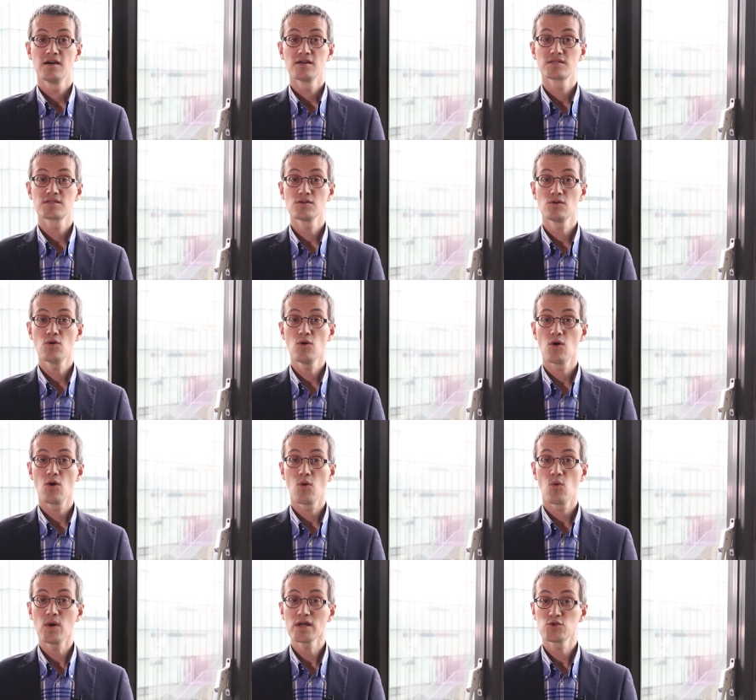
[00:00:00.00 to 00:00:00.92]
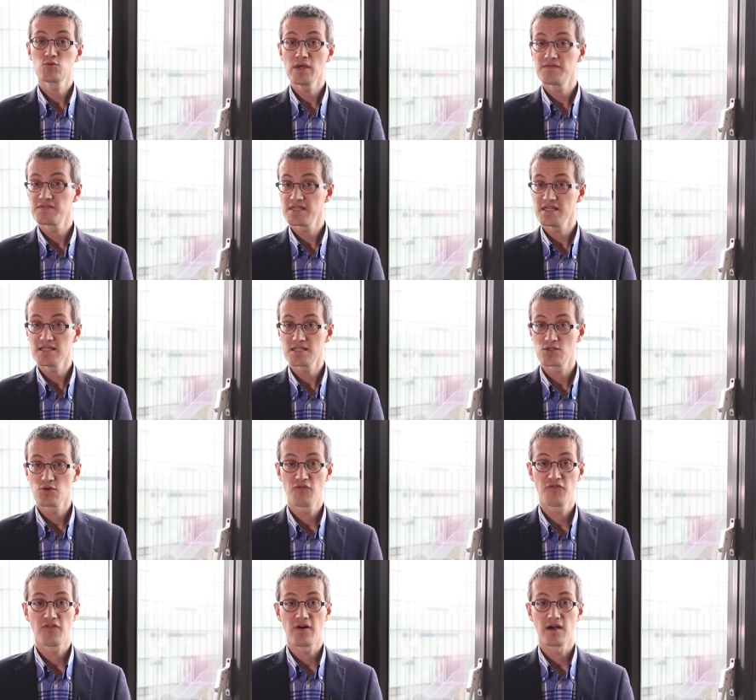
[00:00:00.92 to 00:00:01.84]
So, what we have seen
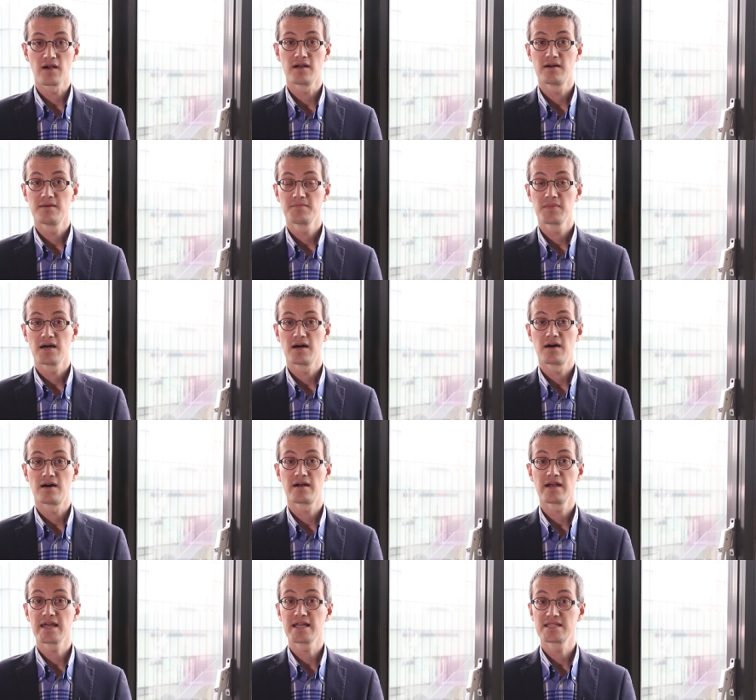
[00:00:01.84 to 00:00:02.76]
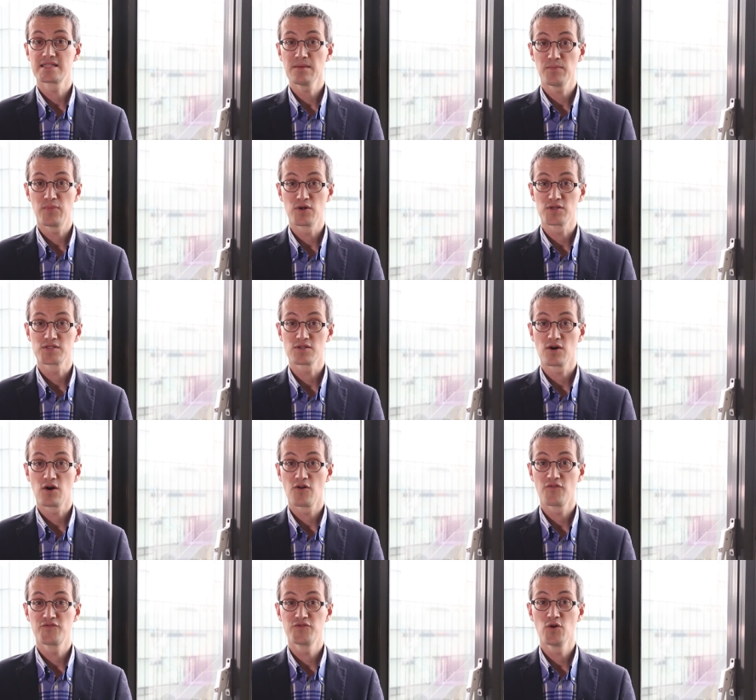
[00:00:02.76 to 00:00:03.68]
so far are examples
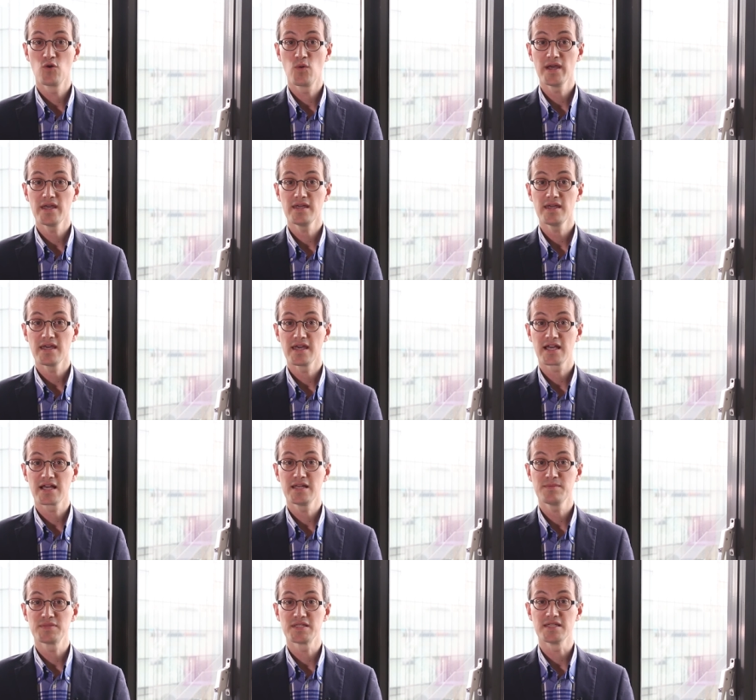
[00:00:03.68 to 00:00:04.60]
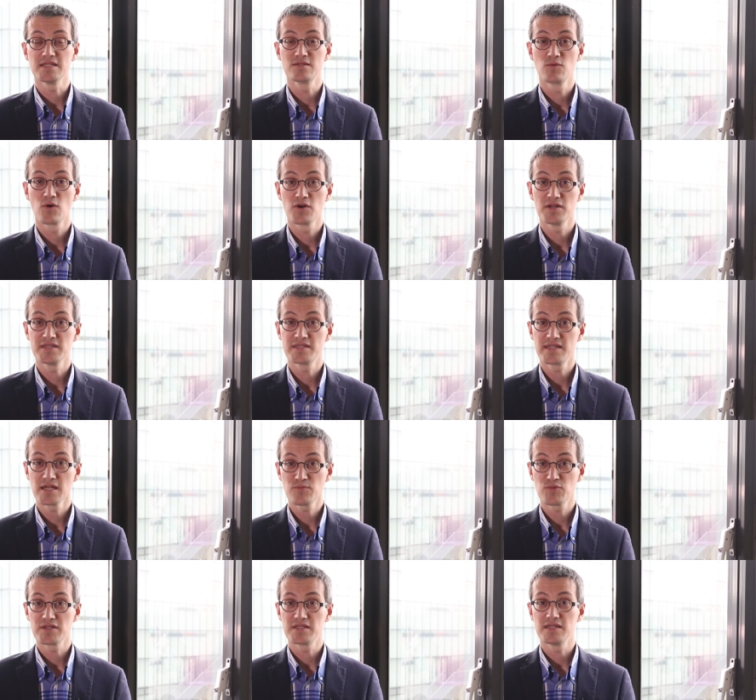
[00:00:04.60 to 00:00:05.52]
of the way eclipses were
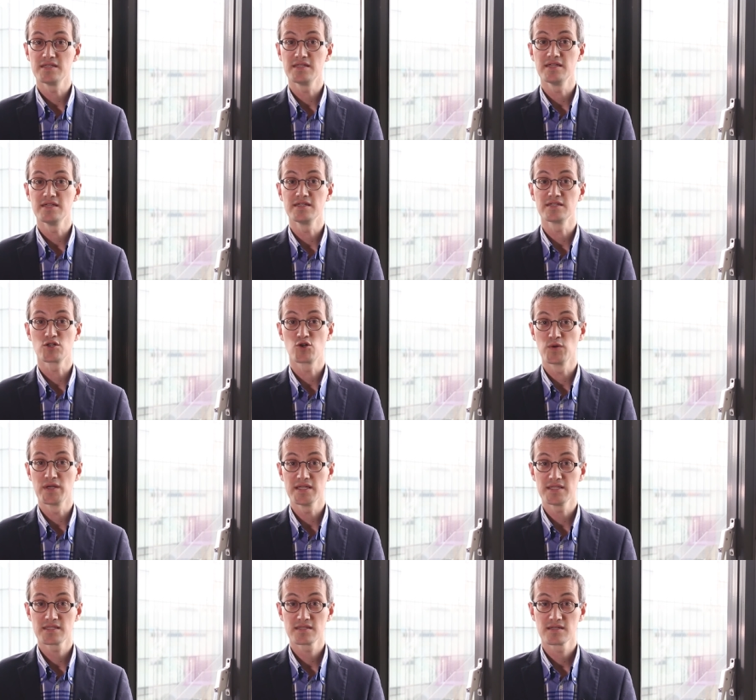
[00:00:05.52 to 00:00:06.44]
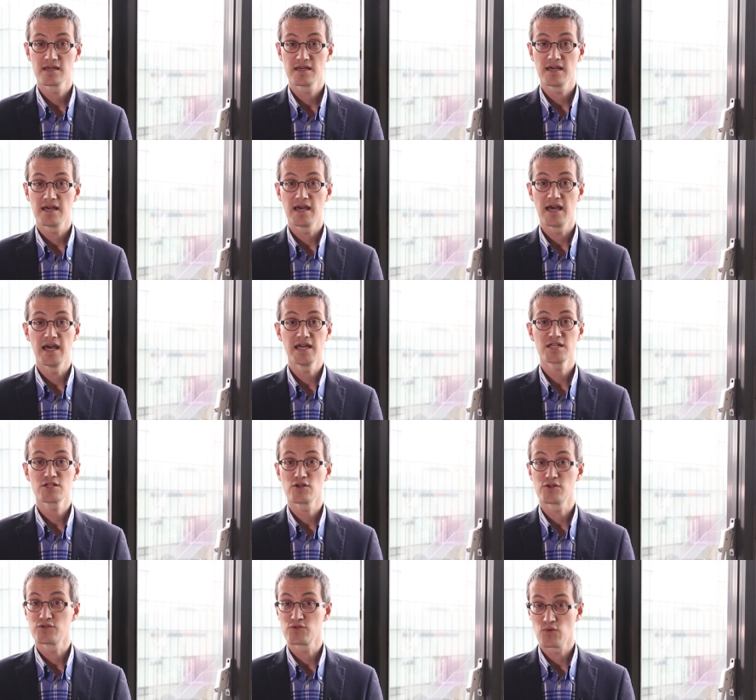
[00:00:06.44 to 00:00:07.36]
interpreted in Greece,
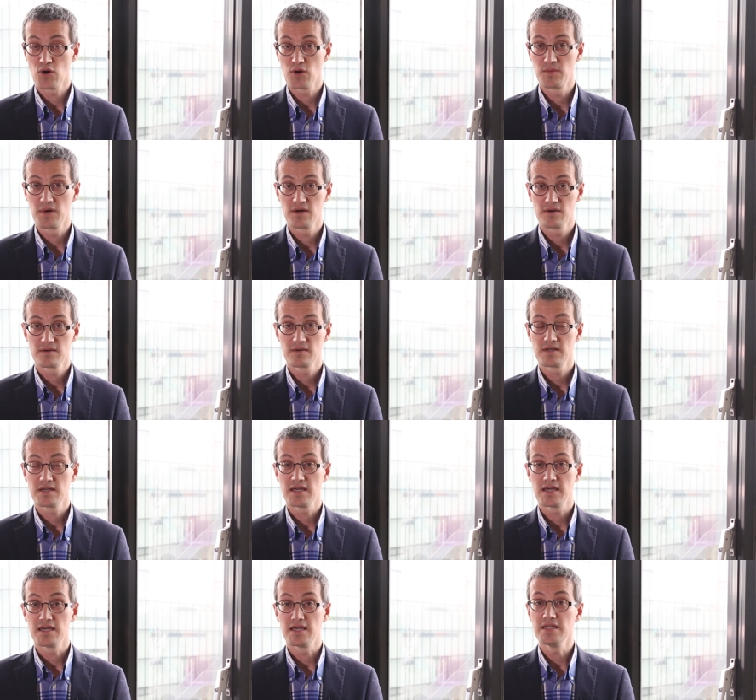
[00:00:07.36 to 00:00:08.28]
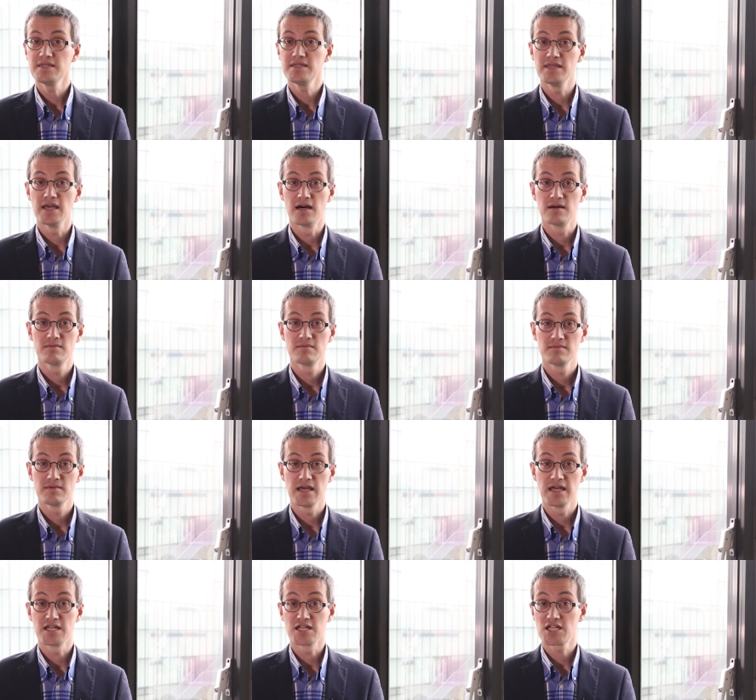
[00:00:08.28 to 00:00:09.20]
ancient Rome, India,
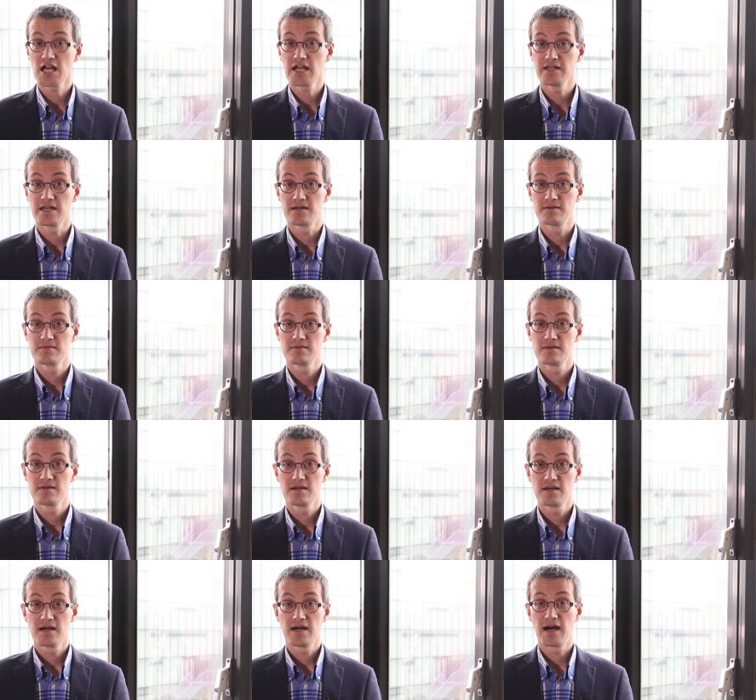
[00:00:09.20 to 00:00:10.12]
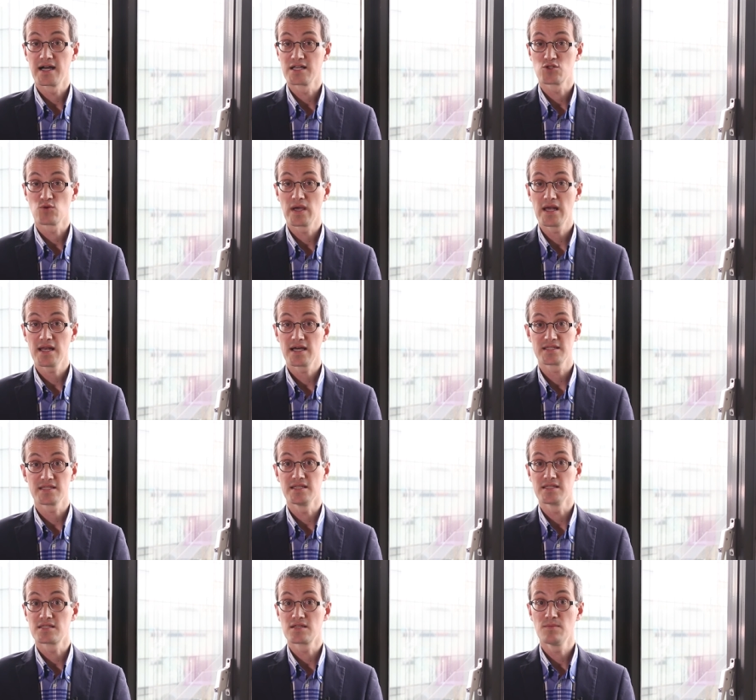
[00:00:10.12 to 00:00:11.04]
and China as well as
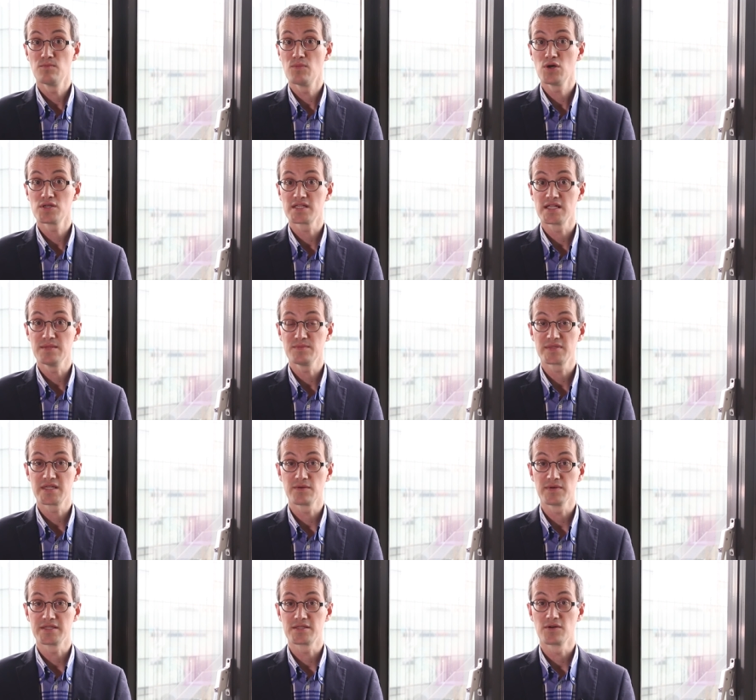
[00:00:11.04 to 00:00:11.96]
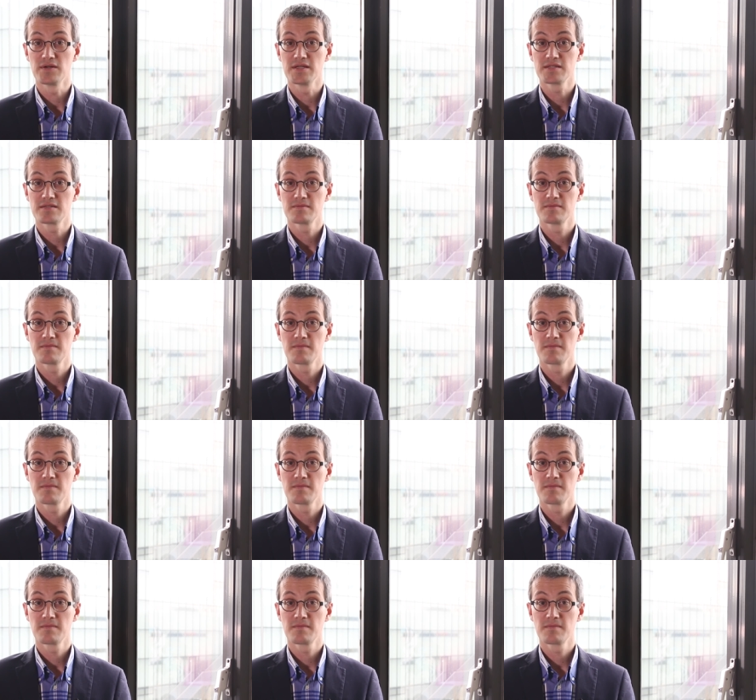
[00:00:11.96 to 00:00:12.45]
in some Muslim territories.